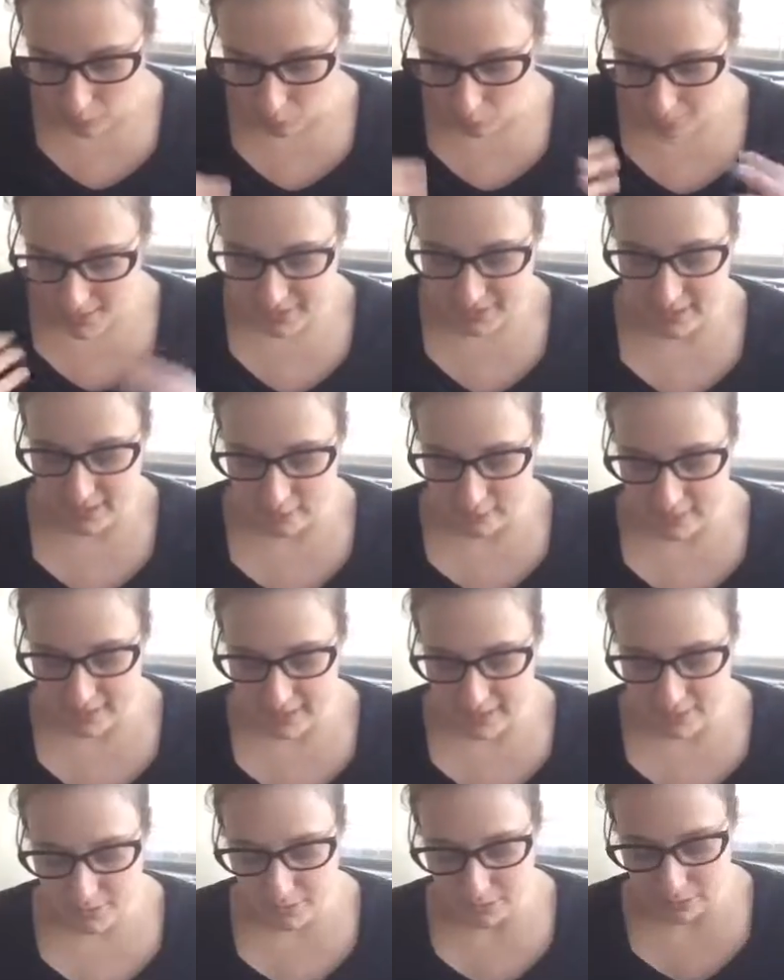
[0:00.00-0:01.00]
What are their
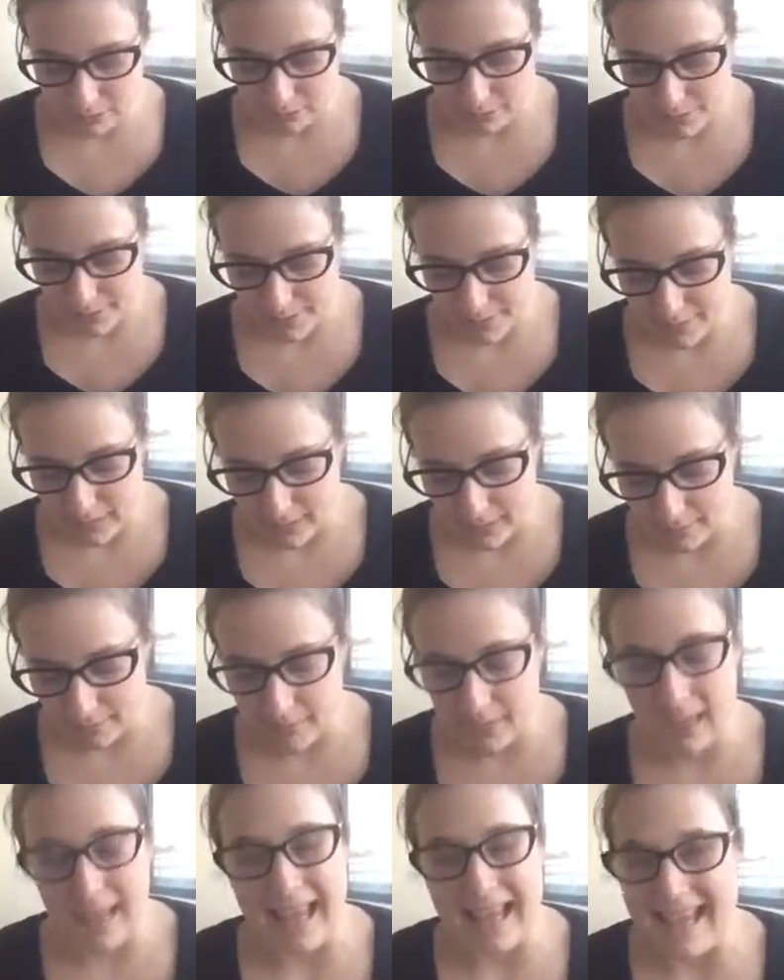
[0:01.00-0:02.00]
credentials?
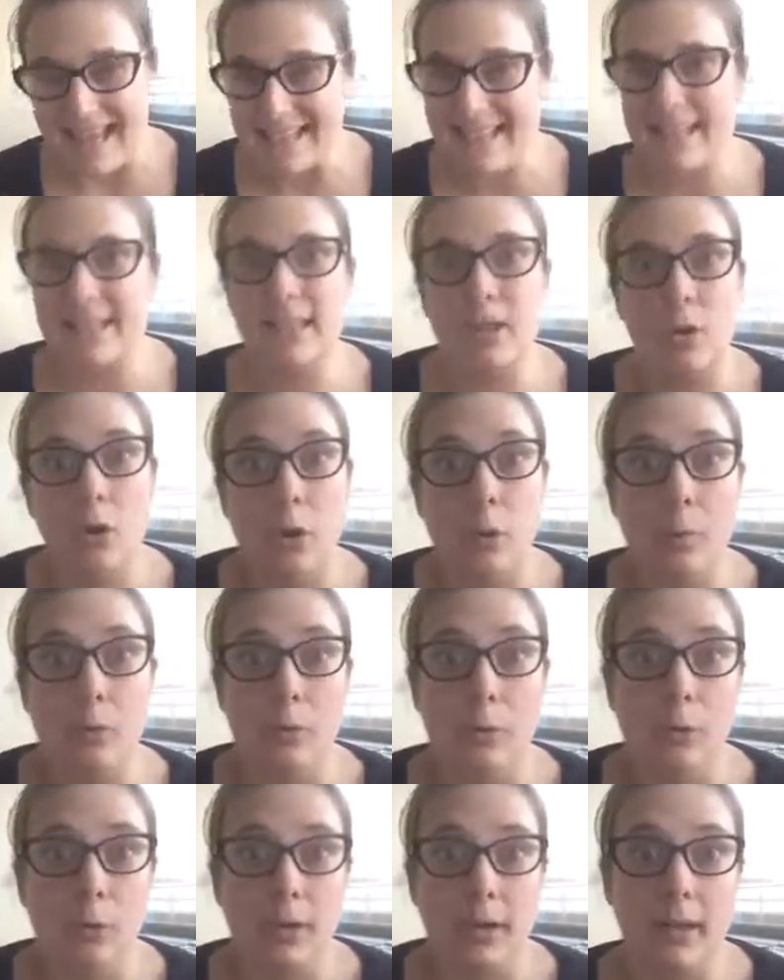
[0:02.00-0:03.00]
Is it a
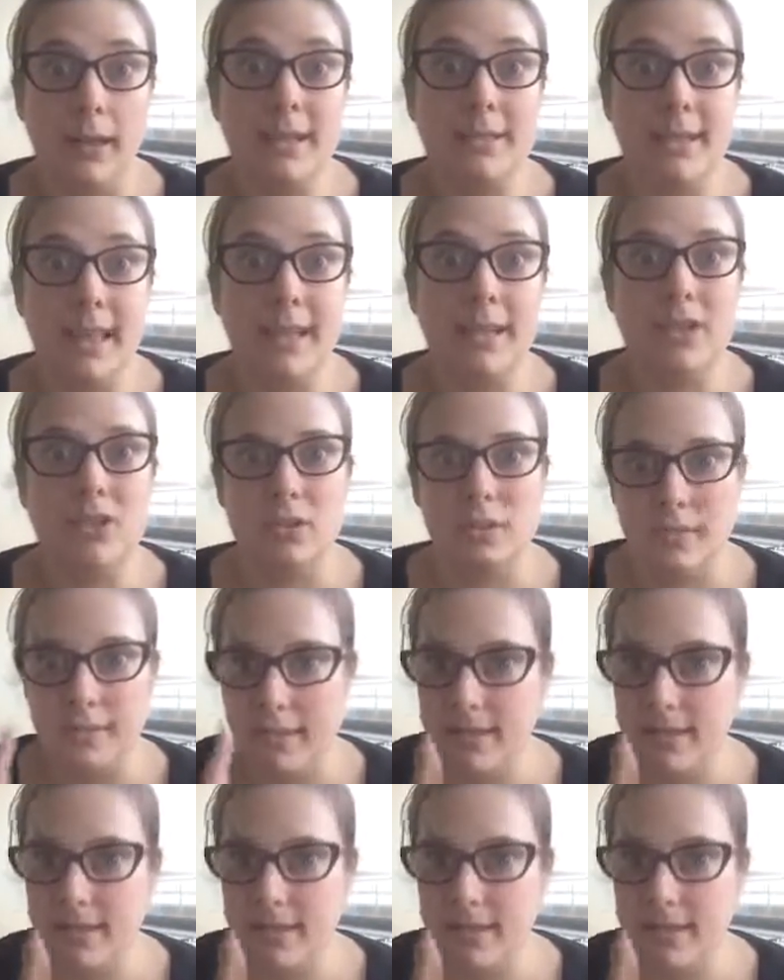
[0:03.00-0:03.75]
corporate organisation?